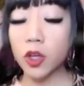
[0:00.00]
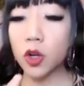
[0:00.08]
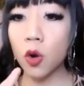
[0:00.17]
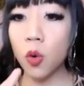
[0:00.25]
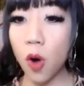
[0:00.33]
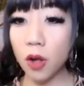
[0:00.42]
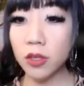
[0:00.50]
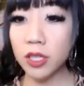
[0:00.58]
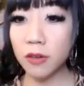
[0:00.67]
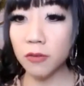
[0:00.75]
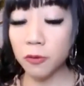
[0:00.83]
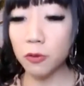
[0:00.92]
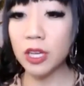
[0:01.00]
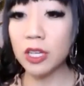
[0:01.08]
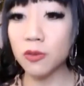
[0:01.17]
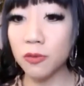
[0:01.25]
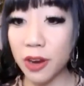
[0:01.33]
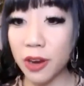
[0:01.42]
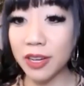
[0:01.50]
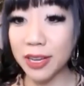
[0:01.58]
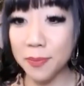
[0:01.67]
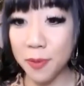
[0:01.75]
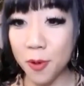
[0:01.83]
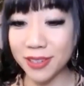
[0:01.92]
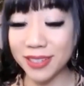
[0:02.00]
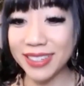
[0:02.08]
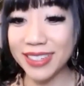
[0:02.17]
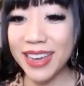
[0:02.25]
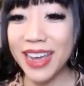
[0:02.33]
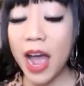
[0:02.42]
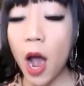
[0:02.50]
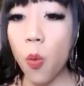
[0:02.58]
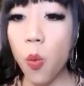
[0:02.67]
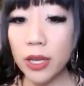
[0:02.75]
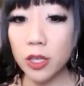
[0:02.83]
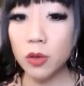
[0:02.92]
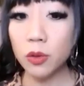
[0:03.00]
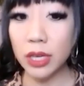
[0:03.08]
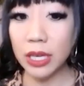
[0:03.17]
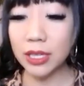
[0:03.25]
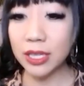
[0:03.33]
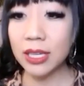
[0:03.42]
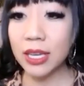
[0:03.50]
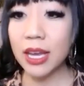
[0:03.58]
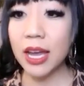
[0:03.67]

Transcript: Your quality of food is very important. What you eat,